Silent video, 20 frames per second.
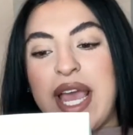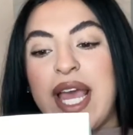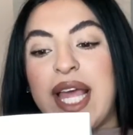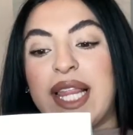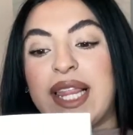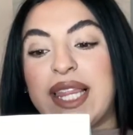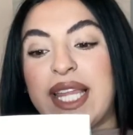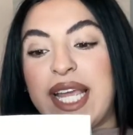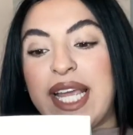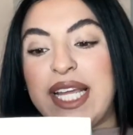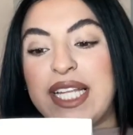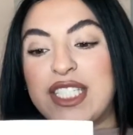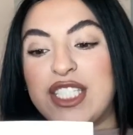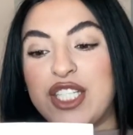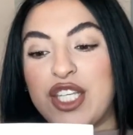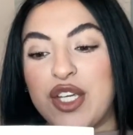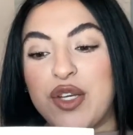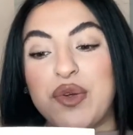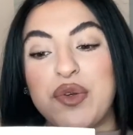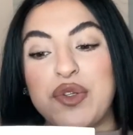leads
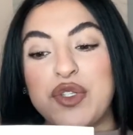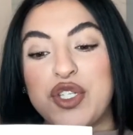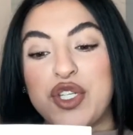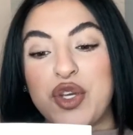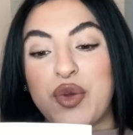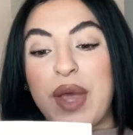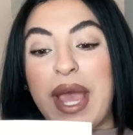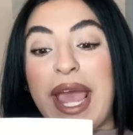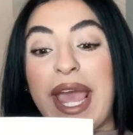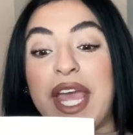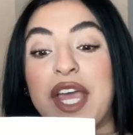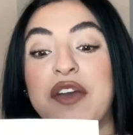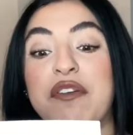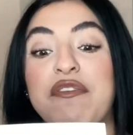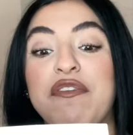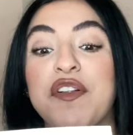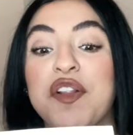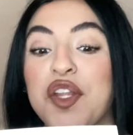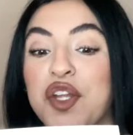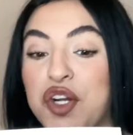you to a
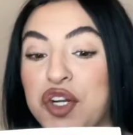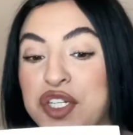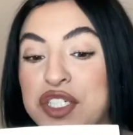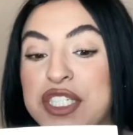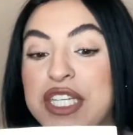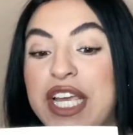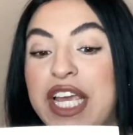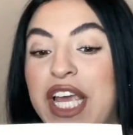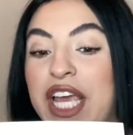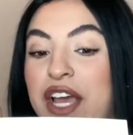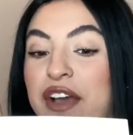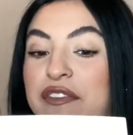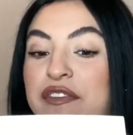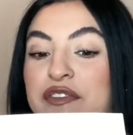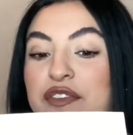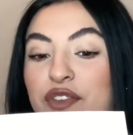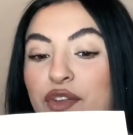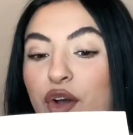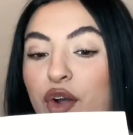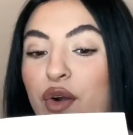flirty
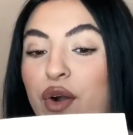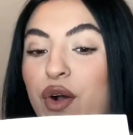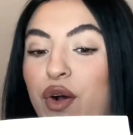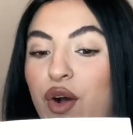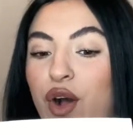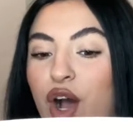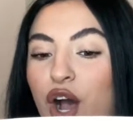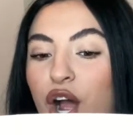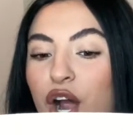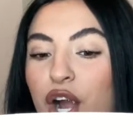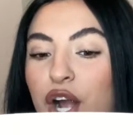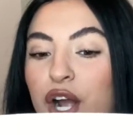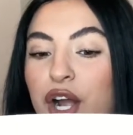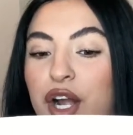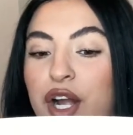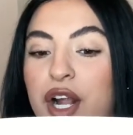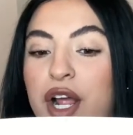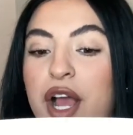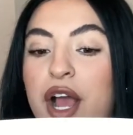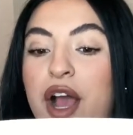floral
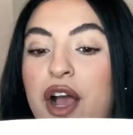heart